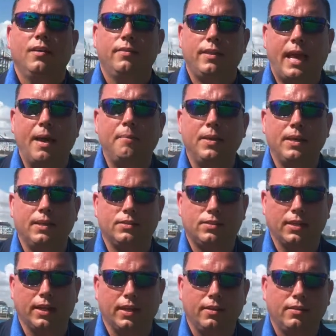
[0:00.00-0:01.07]
that being
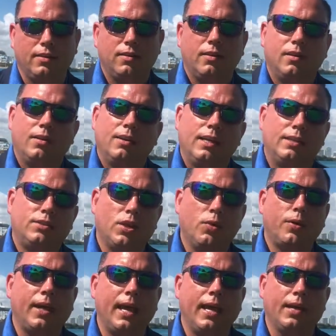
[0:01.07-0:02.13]
said, it's
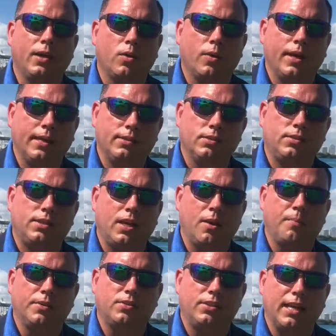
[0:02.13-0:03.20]
okay to go ahead and set
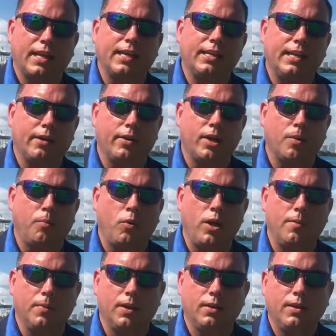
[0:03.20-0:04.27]
up a secondary
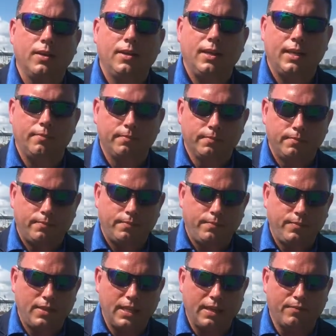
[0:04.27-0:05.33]
appointment
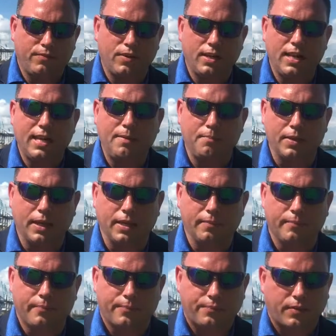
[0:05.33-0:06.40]
if need be
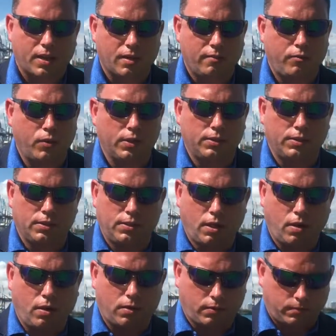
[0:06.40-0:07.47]
for us to
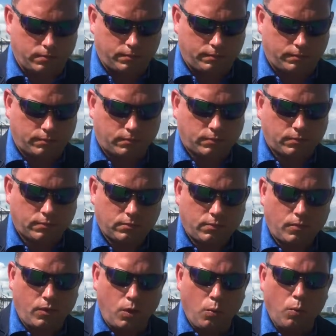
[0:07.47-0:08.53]
talk
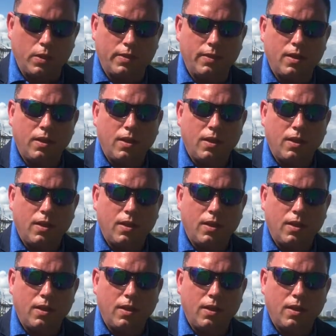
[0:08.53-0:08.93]
with